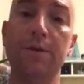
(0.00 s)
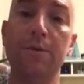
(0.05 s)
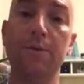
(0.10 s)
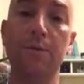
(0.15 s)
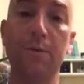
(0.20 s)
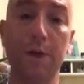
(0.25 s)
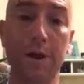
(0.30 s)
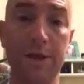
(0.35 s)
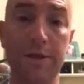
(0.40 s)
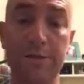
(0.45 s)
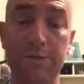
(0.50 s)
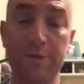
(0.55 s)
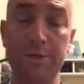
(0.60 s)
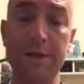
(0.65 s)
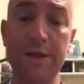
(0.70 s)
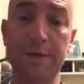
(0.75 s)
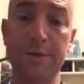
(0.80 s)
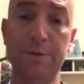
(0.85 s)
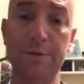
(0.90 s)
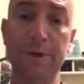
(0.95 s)
what you've
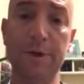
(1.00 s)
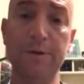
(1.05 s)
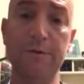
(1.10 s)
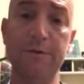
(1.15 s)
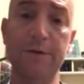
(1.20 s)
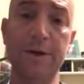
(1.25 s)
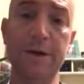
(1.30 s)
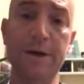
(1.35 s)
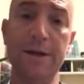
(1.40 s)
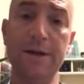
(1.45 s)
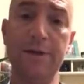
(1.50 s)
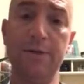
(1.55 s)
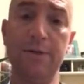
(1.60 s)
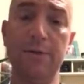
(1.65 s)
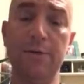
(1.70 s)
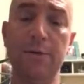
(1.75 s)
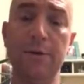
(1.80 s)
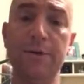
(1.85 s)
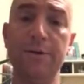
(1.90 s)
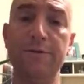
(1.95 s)
done,
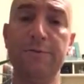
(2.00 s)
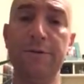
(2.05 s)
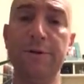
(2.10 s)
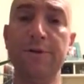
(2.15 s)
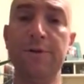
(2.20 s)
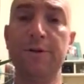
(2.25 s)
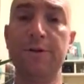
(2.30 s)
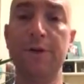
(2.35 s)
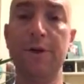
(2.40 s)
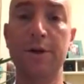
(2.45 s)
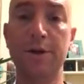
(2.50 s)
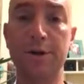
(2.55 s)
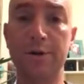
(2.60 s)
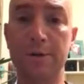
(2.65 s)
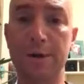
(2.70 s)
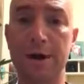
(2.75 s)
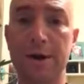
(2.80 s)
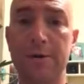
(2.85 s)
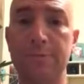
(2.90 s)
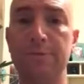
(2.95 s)
what has been your
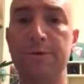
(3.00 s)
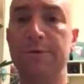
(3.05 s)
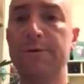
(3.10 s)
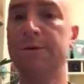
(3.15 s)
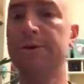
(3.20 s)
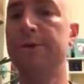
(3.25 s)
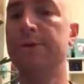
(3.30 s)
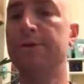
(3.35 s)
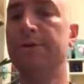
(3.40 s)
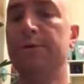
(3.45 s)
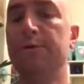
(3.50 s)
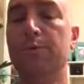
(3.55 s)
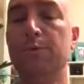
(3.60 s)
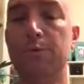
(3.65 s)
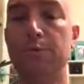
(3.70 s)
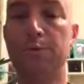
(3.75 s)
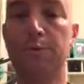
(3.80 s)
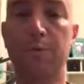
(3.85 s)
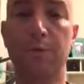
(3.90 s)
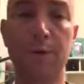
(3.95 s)
cardio output,
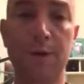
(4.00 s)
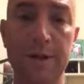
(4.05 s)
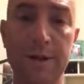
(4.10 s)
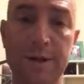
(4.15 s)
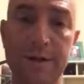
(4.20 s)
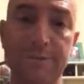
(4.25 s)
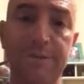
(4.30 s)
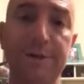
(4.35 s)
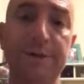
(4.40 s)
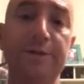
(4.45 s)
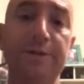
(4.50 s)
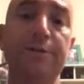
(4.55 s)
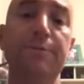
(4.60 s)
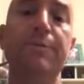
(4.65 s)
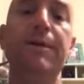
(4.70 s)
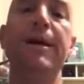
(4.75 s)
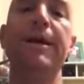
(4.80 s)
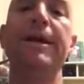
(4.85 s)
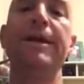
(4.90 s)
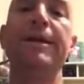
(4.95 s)
what has been your
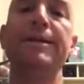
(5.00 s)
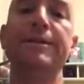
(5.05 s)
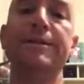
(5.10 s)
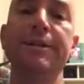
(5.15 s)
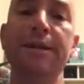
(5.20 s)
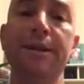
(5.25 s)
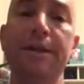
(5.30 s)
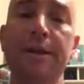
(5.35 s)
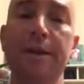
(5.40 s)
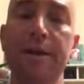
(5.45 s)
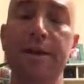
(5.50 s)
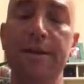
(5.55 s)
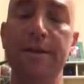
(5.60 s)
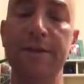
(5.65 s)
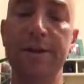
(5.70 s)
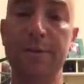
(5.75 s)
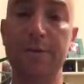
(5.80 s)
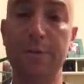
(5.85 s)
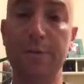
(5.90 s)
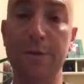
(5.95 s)
pace.
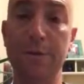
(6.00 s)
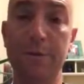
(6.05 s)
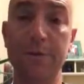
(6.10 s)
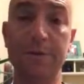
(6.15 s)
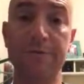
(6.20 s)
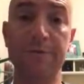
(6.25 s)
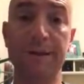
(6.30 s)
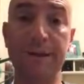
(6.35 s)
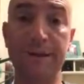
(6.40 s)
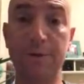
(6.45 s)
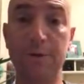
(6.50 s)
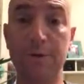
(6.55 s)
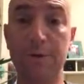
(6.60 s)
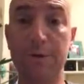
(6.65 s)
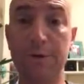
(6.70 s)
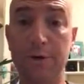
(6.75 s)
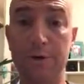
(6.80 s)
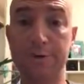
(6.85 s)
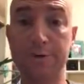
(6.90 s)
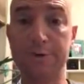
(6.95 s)
They want to find all
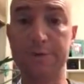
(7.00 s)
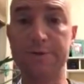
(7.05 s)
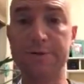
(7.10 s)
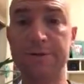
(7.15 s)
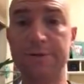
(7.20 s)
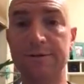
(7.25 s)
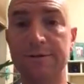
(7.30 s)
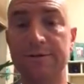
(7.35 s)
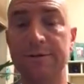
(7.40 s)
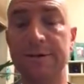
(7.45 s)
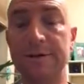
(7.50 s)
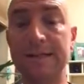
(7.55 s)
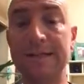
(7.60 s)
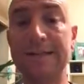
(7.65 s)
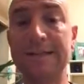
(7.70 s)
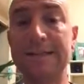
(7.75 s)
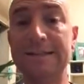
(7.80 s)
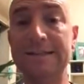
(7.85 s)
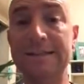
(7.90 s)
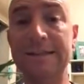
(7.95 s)
those numbers, and are
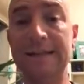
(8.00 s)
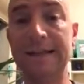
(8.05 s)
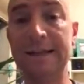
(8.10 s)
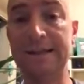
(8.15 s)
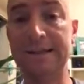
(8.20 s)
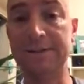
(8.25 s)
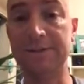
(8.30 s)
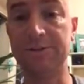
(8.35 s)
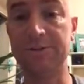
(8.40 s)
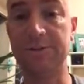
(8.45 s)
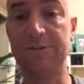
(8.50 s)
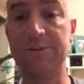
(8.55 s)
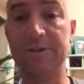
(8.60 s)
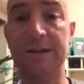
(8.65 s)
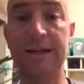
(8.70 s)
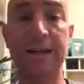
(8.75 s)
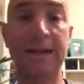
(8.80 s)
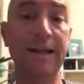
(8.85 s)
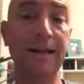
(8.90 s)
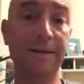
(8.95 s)
very data
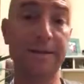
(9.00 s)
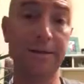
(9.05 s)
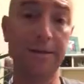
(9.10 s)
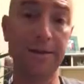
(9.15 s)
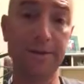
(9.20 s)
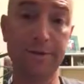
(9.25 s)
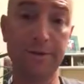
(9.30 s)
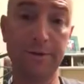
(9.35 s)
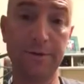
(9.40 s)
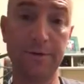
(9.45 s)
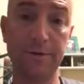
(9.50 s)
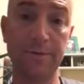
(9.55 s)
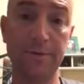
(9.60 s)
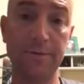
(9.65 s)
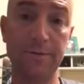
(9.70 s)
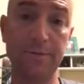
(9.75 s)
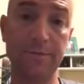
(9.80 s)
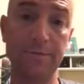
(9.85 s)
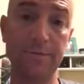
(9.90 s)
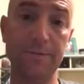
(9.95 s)
driven and analytical.
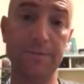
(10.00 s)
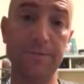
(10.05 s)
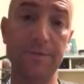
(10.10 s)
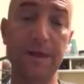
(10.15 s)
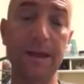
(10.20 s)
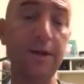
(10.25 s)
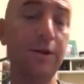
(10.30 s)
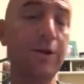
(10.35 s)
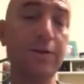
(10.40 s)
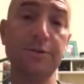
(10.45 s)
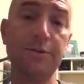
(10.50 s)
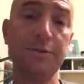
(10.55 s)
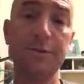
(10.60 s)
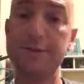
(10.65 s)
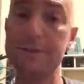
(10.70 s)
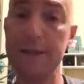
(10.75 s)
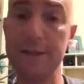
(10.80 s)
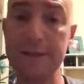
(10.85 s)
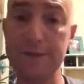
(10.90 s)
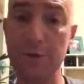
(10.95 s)
And
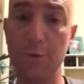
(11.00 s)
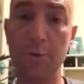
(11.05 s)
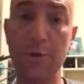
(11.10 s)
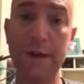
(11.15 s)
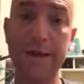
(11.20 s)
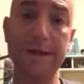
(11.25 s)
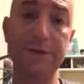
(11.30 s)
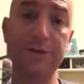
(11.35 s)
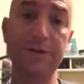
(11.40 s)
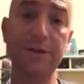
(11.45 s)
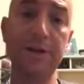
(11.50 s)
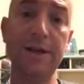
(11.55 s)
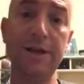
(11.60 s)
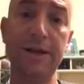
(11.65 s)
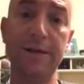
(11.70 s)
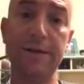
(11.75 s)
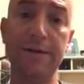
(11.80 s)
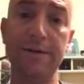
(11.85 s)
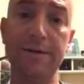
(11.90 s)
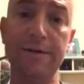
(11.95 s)
also it's a way to
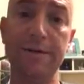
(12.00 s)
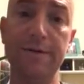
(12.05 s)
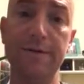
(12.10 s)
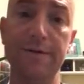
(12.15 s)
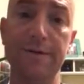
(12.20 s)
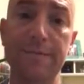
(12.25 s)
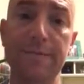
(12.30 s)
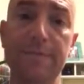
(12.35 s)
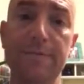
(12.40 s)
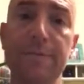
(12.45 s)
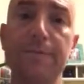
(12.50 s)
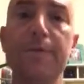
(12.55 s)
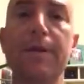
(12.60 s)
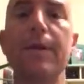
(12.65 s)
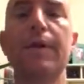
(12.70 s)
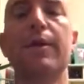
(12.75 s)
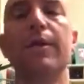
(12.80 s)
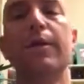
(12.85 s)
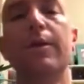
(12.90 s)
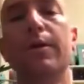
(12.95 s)
train.
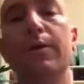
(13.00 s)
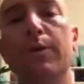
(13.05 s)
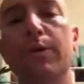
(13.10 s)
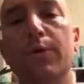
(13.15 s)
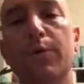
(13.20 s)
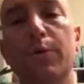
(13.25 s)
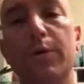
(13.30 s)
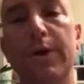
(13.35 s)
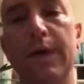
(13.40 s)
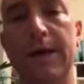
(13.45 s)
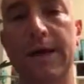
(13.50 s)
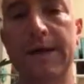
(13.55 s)
What